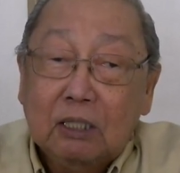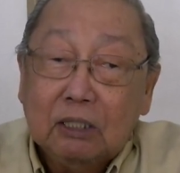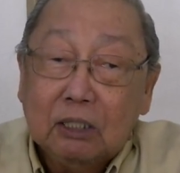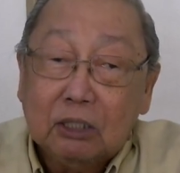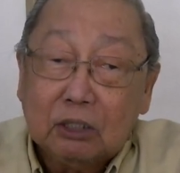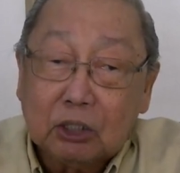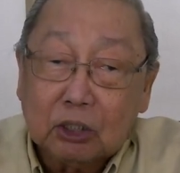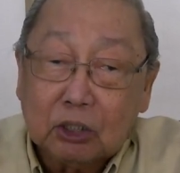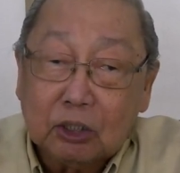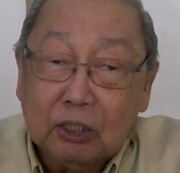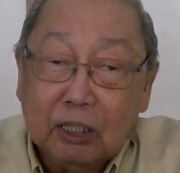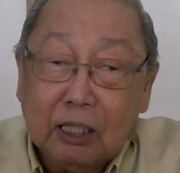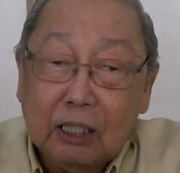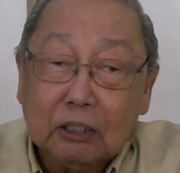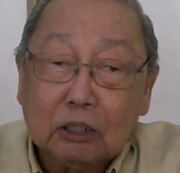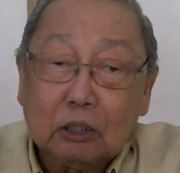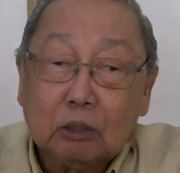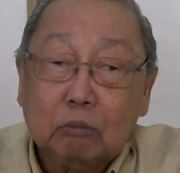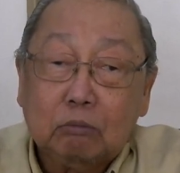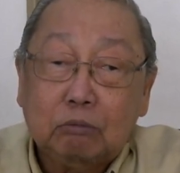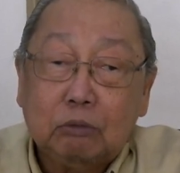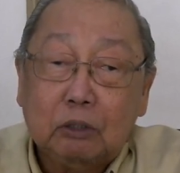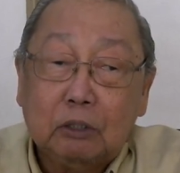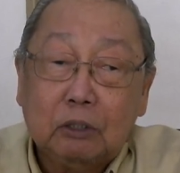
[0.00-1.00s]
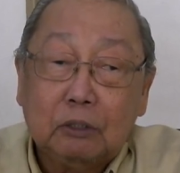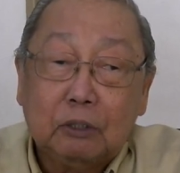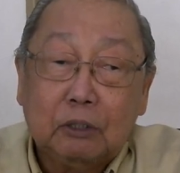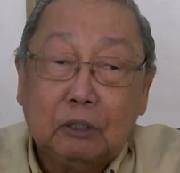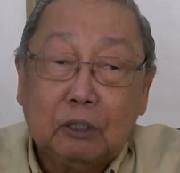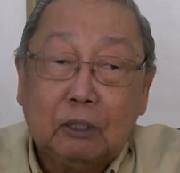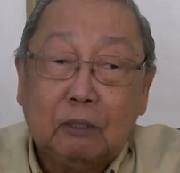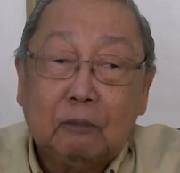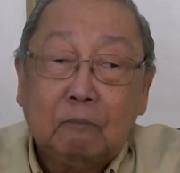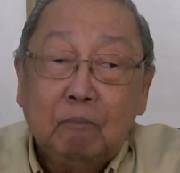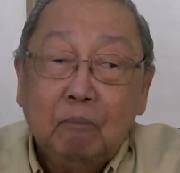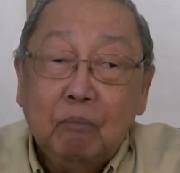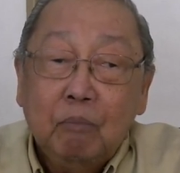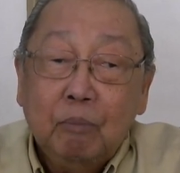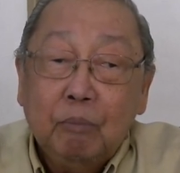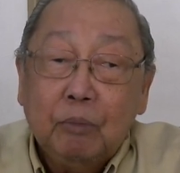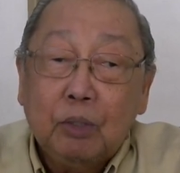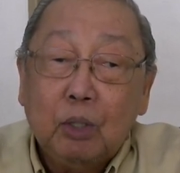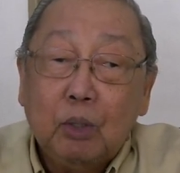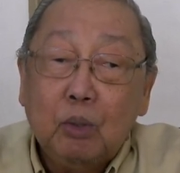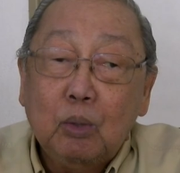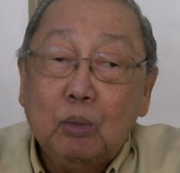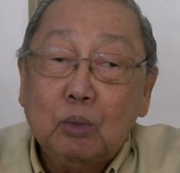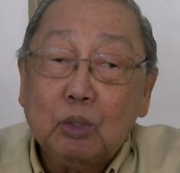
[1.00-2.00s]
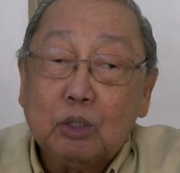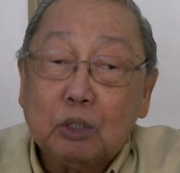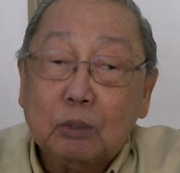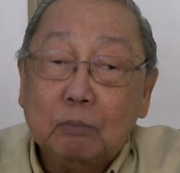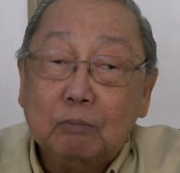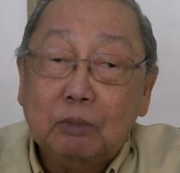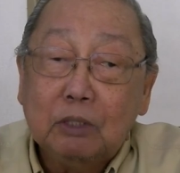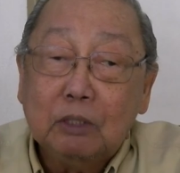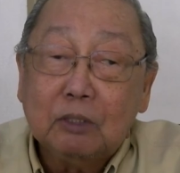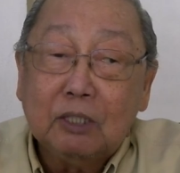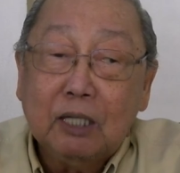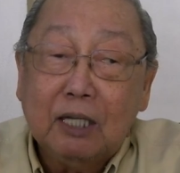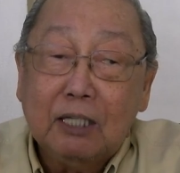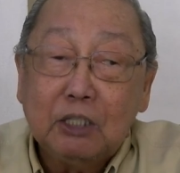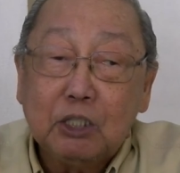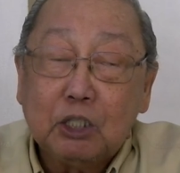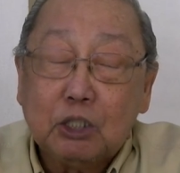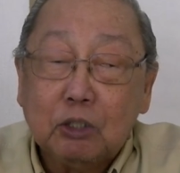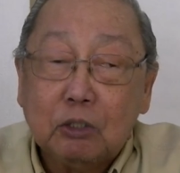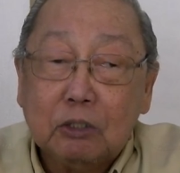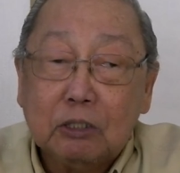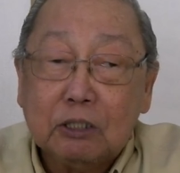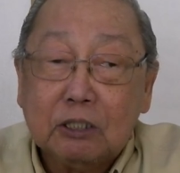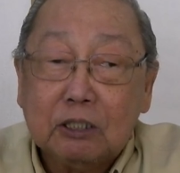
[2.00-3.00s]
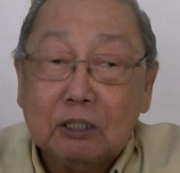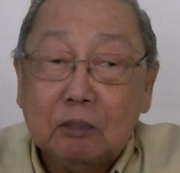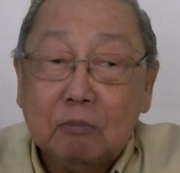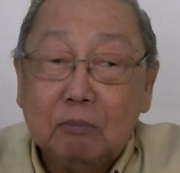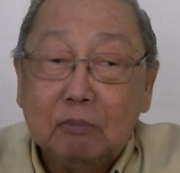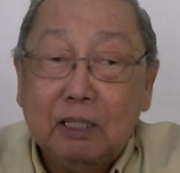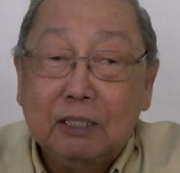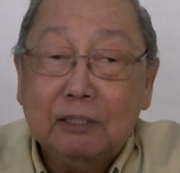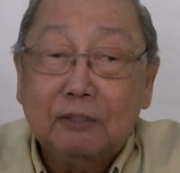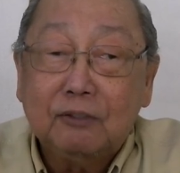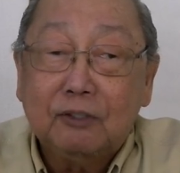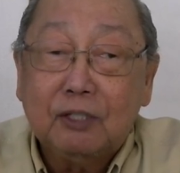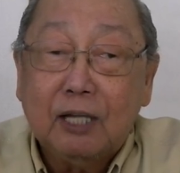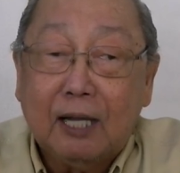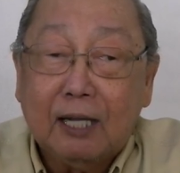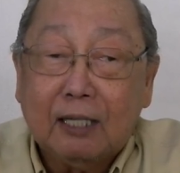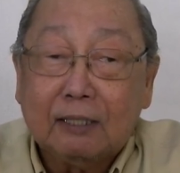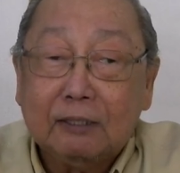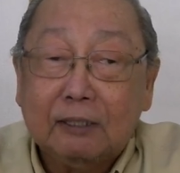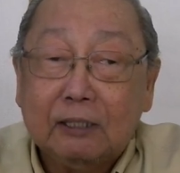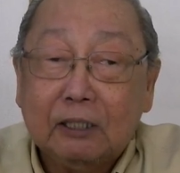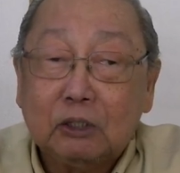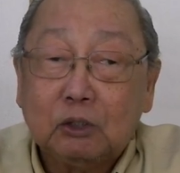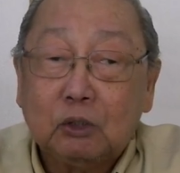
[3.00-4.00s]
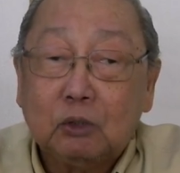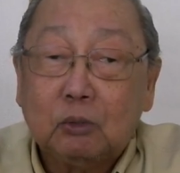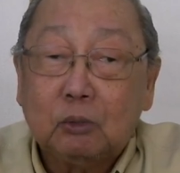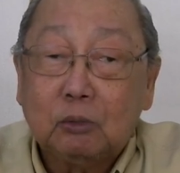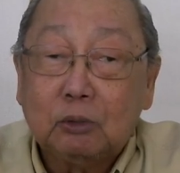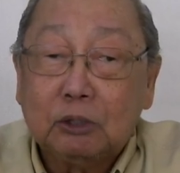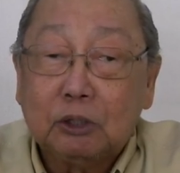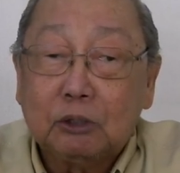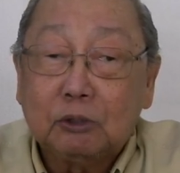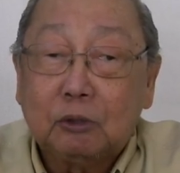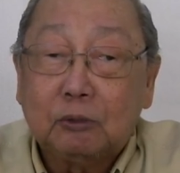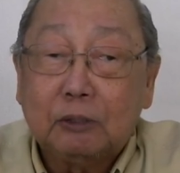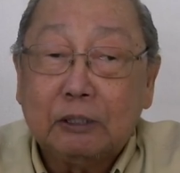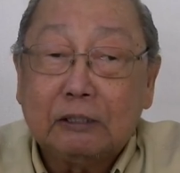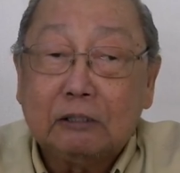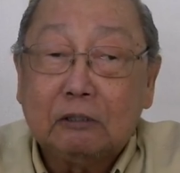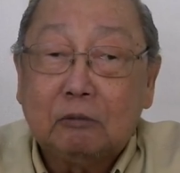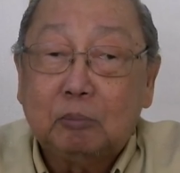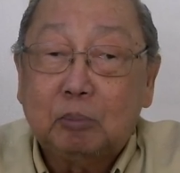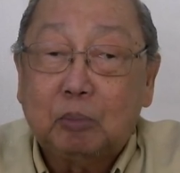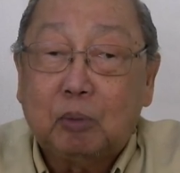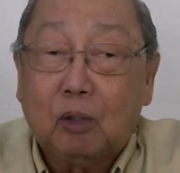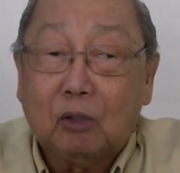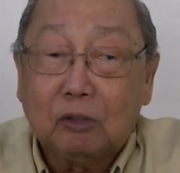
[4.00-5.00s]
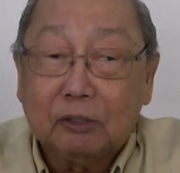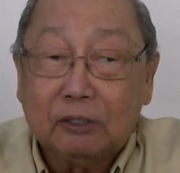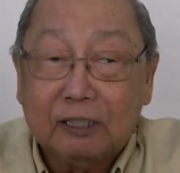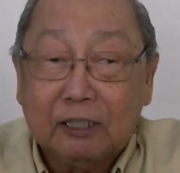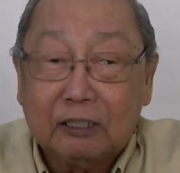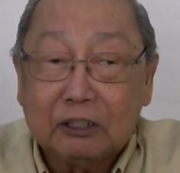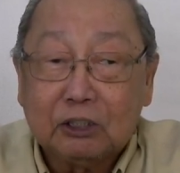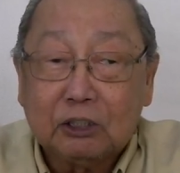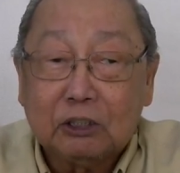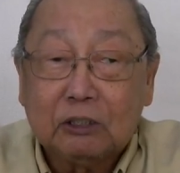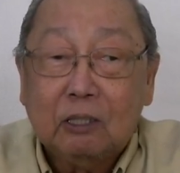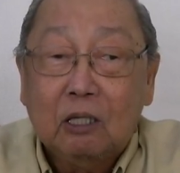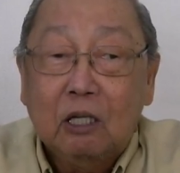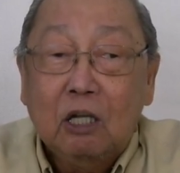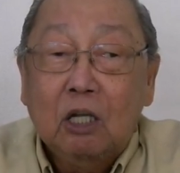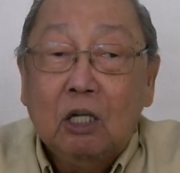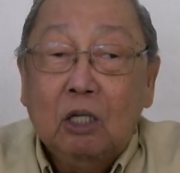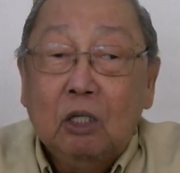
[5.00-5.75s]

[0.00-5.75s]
It states further, the use of detention as the main tactic to restrict protest